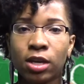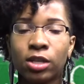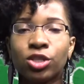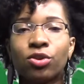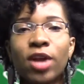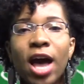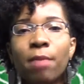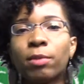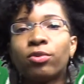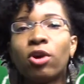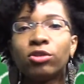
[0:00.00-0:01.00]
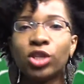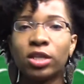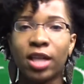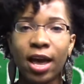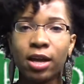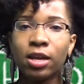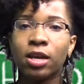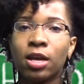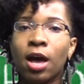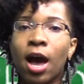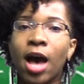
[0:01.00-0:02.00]
So now I'm approaching that
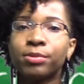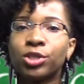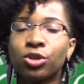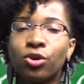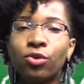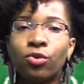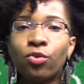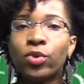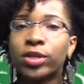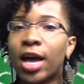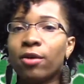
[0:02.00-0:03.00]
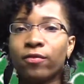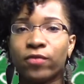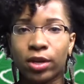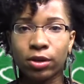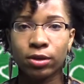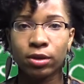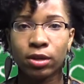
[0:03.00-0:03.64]
obstacle without fear.